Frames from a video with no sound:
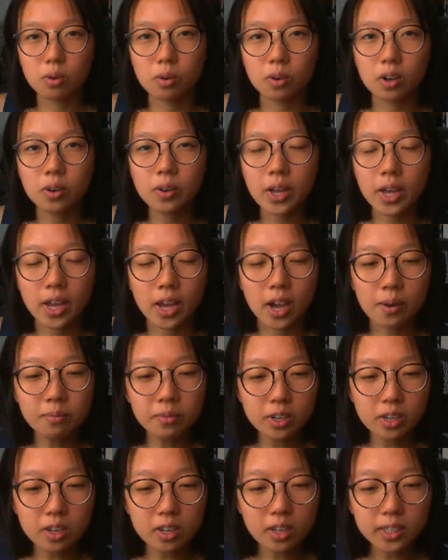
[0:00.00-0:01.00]
Okay, I'm
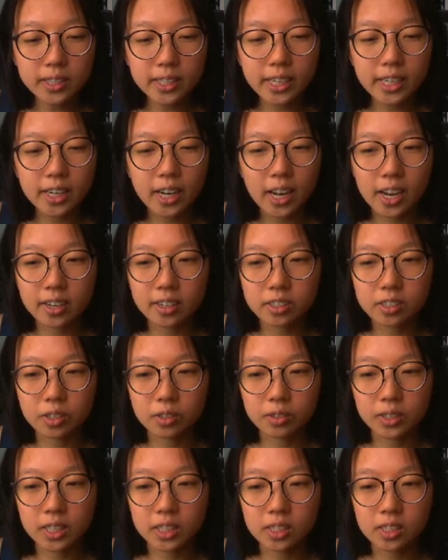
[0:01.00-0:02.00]
recalling an
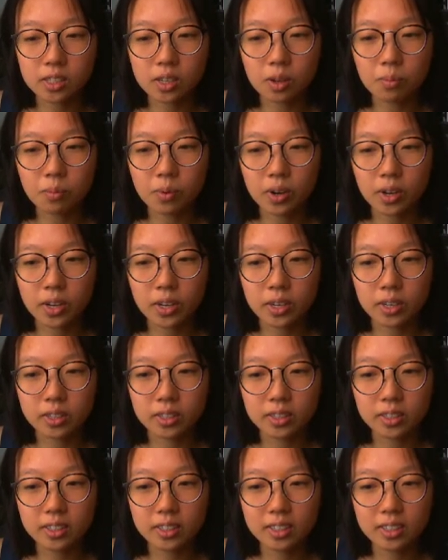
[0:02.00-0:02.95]
anecdote that someone...